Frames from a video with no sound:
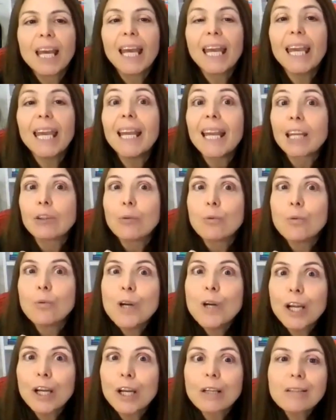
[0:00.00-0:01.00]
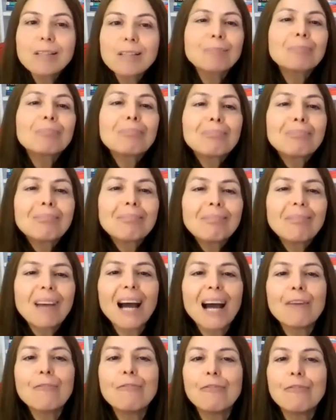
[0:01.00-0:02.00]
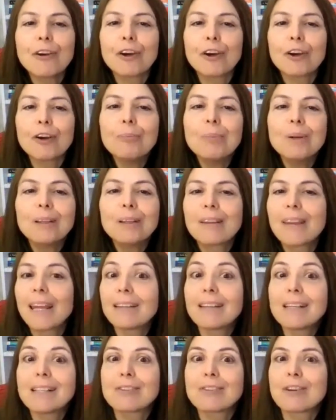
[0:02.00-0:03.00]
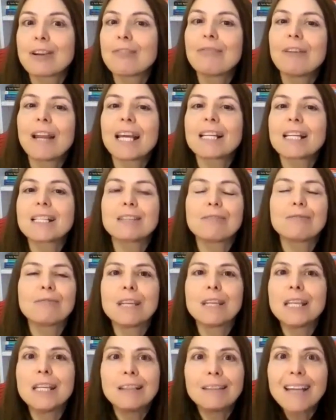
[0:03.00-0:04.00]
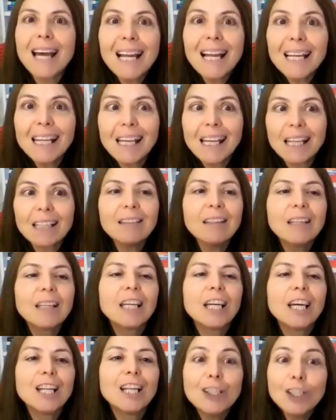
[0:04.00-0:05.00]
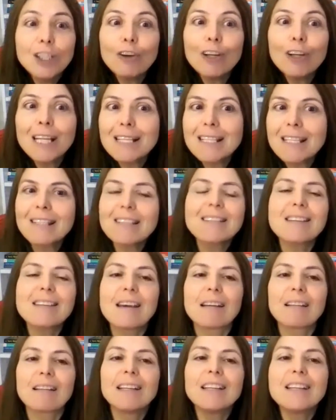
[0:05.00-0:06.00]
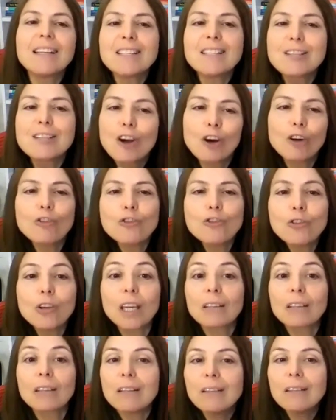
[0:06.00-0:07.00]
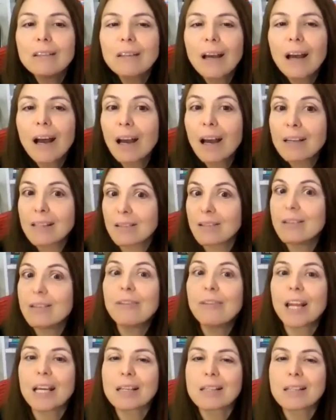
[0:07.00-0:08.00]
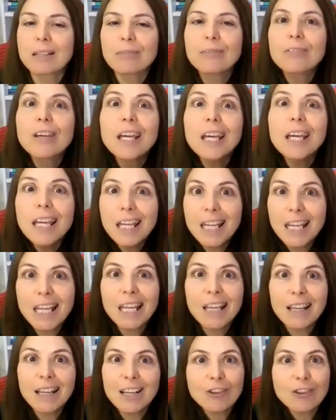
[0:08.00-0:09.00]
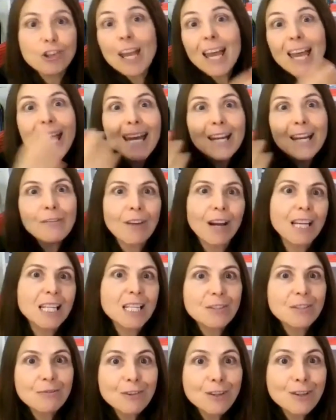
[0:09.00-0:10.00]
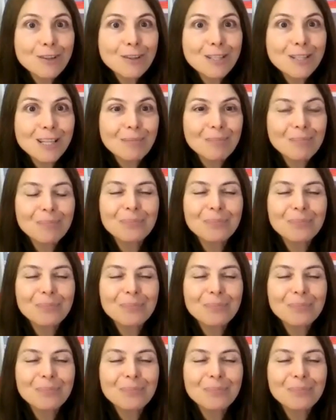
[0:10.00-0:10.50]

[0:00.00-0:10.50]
In other words, a verb that is reflexive in Italian not necessarily is conjugated as reflexive in English and vice versa.